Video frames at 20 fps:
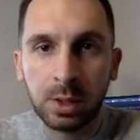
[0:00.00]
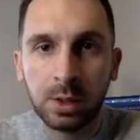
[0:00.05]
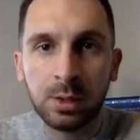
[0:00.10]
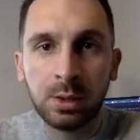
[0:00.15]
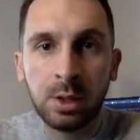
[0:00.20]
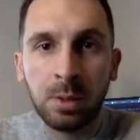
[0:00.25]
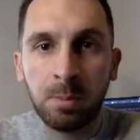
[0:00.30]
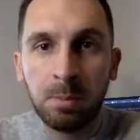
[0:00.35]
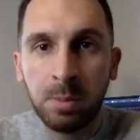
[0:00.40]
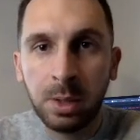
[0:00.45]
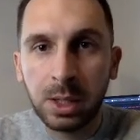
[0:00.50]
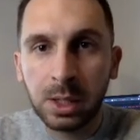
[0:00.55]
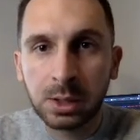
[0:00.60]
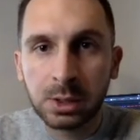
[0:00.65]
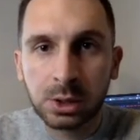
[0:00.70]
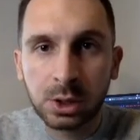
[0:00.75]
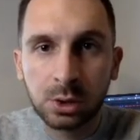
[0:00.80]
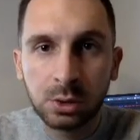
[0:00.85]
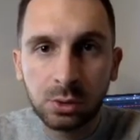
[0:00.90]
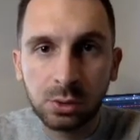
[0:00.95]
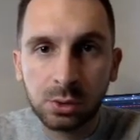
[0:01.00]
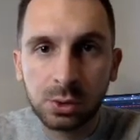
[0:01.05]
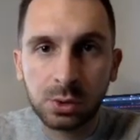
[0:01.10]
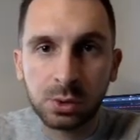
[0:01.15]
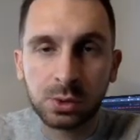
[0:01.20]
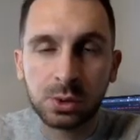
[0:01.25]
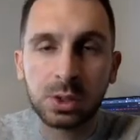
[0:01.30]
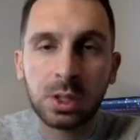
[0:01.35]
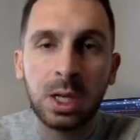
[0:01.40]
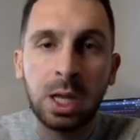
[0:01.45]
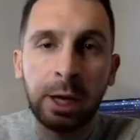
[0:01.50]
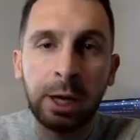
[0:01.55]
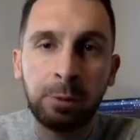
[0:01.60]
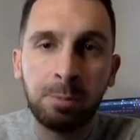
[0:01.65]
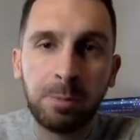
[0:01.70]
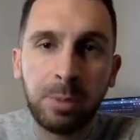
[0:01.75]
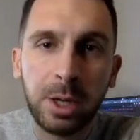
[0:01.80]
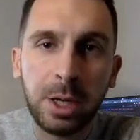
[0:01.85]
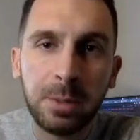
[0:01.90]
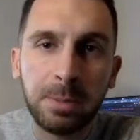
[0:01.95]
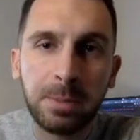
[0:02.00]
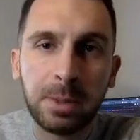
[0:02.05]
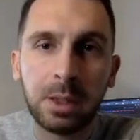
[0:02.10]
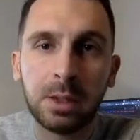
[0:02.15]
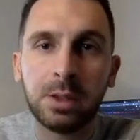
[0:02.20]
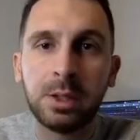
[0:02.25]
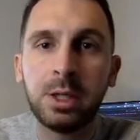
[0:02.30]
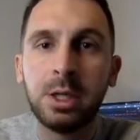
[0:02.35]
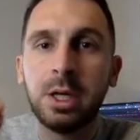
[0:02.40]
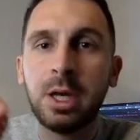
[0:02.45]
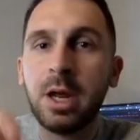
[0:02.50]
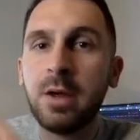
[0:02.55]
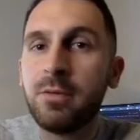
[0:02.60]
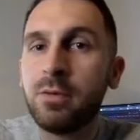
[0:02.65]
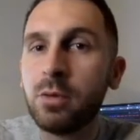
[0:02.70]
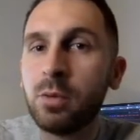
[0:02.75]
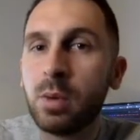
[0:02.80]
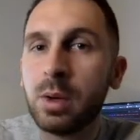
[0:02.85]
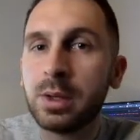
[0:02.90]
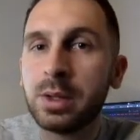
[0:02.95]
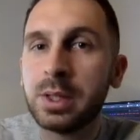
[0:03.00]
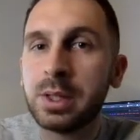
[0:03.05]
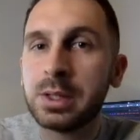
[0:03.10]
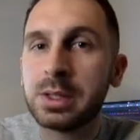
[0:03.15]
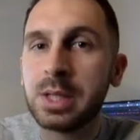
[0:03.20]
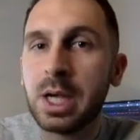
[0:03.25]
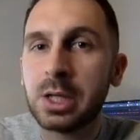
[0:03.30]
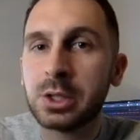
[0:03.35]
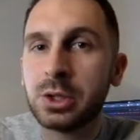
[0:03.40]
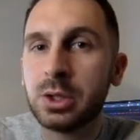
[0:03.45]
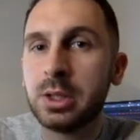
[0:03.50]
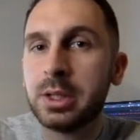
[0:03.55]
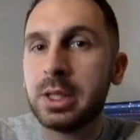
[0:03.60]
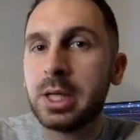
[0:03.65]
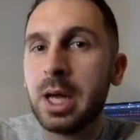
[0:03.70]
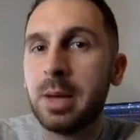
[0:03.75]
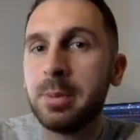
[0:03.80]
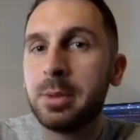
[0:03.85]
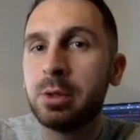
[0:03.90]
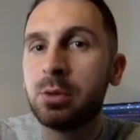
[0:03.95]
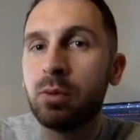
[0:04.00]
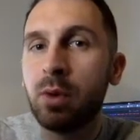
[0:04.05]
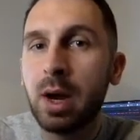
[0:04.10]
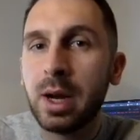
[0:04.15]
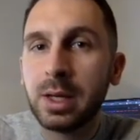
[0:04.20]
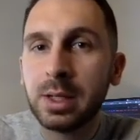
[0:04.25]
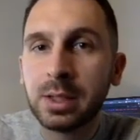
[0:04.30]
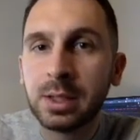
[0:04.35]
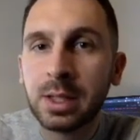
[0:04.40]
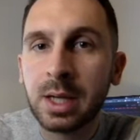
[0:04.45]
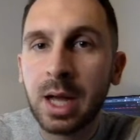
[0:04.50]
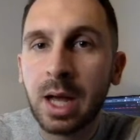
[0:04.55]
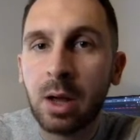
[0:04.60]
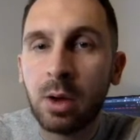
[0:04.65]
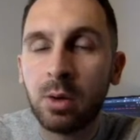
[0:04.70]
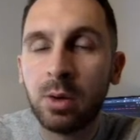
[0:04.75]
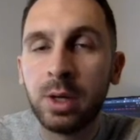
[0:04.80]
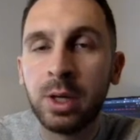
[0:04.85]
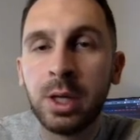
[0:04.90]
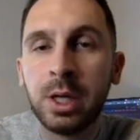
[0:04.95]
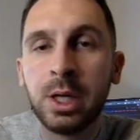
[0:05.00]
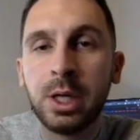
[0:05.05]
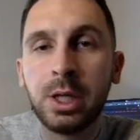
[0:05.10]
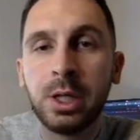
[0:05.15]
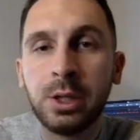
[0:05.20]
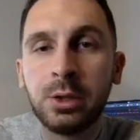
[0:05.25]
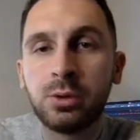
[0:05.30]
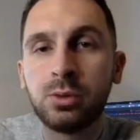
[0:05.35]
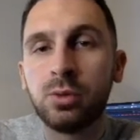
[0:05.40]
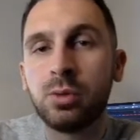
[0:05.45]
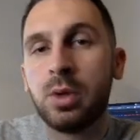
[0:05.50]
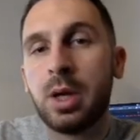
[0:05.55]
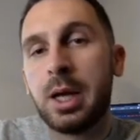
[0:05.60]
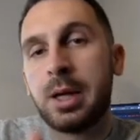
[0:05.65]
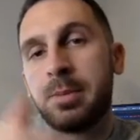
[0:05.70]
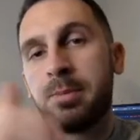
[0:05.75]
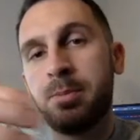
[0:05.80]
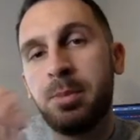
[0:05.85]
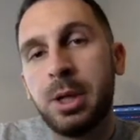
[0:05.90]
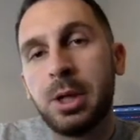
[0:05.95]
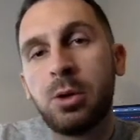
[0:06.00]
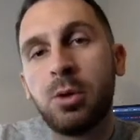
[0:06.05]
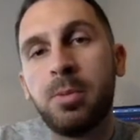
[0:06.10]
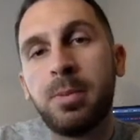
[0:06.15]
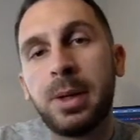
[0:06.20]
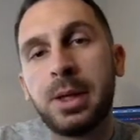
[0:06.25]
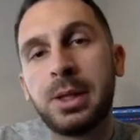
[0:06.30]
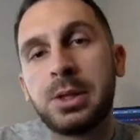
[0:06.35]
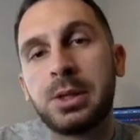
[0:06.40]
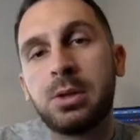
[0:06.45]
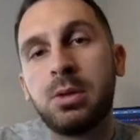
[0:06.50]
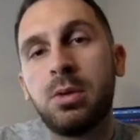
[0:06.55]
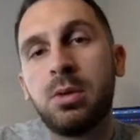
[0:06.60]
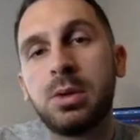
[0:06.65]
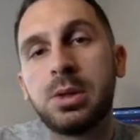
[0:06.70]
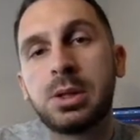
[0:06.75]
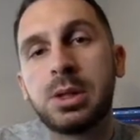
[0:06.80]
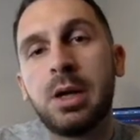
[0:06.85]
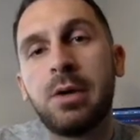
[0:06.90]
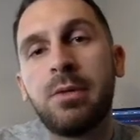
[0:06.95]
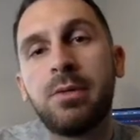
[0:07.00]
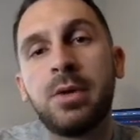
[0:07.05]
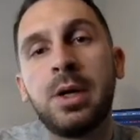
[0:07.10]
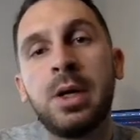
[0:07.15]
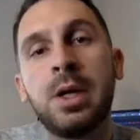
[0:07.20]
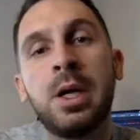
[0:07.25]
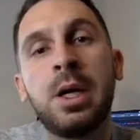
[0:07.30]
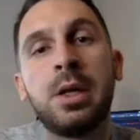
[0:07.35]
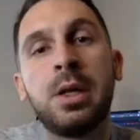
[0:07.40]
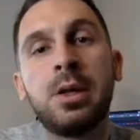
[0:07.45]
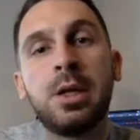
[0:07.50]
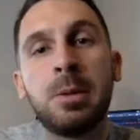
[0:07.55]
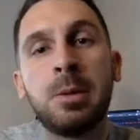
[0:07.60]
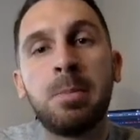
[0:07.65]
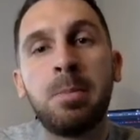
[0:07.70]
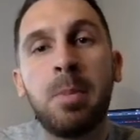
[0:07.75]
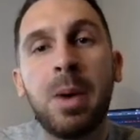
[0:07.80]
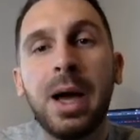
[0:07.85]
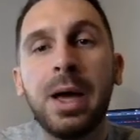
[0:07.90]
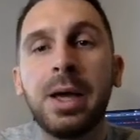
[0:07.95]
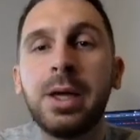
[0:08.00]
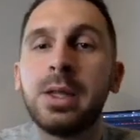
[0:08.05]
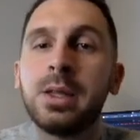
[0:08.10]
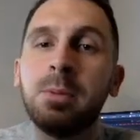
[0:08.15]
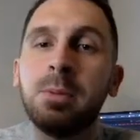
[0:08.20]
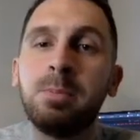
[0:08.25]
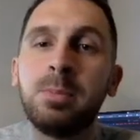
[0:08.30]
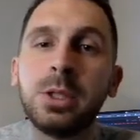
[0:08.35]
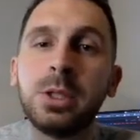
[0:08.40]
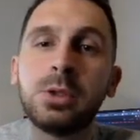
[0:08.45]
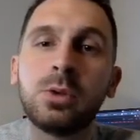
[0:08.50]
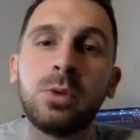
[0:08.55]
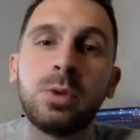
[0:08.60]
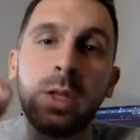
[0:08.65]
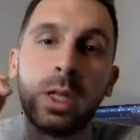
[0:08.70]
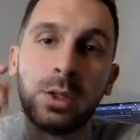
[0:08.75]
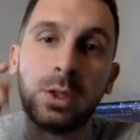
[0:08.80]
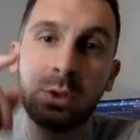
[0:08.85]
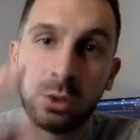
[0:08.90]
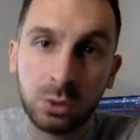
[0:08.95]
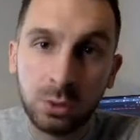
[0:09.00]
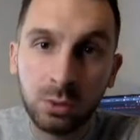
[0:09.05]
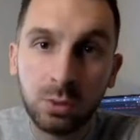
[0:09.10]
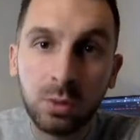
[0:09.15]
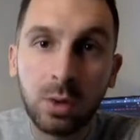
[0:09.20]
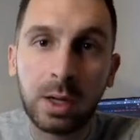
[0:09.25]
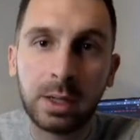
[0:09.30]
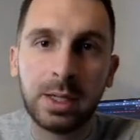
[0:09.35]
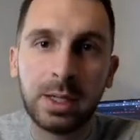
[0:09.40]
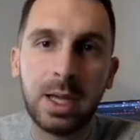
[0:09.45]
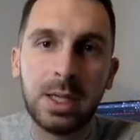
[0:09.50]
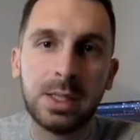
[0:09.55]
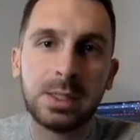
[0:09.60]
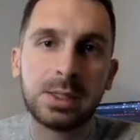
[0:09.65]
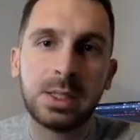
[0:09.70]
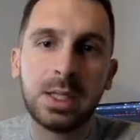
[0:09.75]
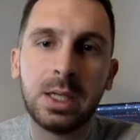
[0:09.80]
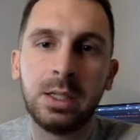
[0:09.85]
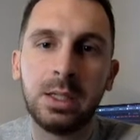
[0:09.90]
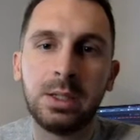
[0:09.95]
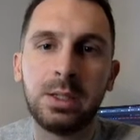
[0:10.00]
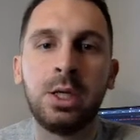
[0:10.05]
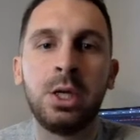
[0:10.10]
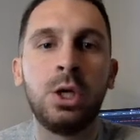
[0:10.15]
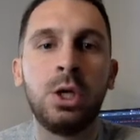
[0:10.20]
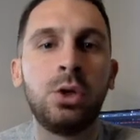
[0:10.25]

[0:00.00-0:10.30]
The big institutions like PayPal and everyone that is actually coming right now into like big companies and all this stuff, they buy the Bitcoin that you are guys selling.